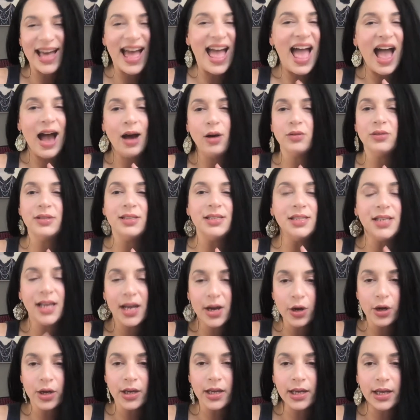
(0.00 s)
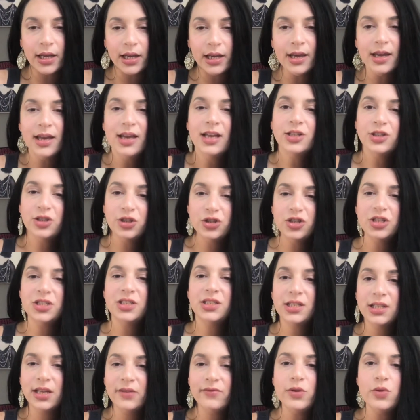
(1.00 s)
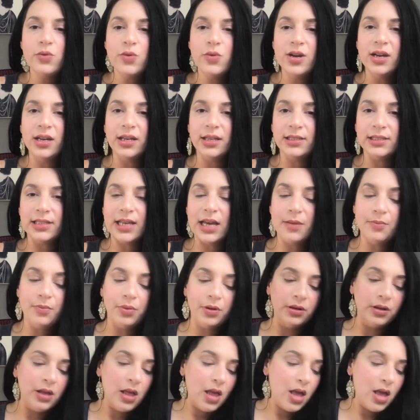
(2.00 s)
How dare he? So just to give you an example.